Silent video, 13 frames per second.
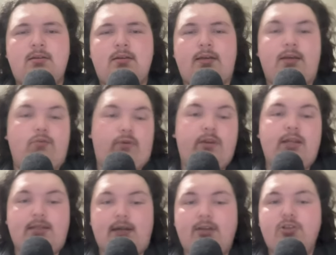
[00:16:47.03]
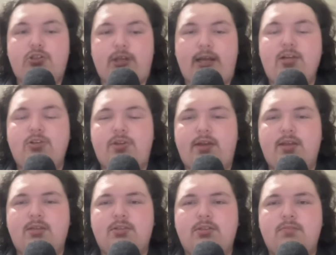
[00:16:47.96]
it really does change
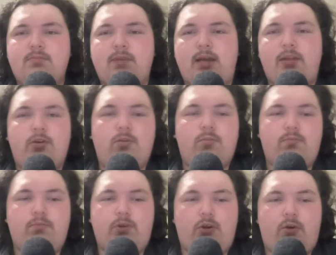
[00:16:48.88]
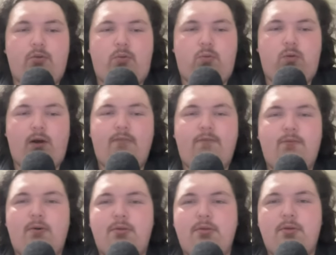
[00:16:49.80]
things. And you're
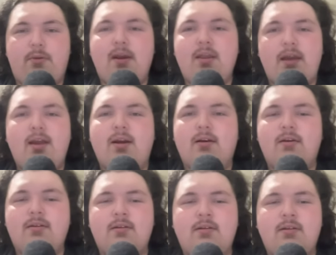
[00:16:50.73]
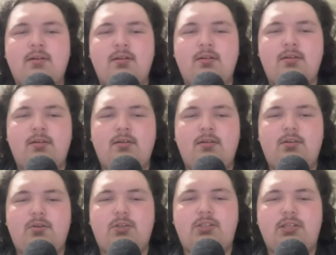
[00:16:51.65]
1/4 of the way there
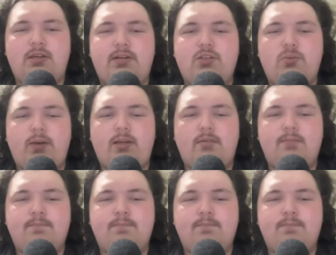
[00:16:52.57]
to a series win.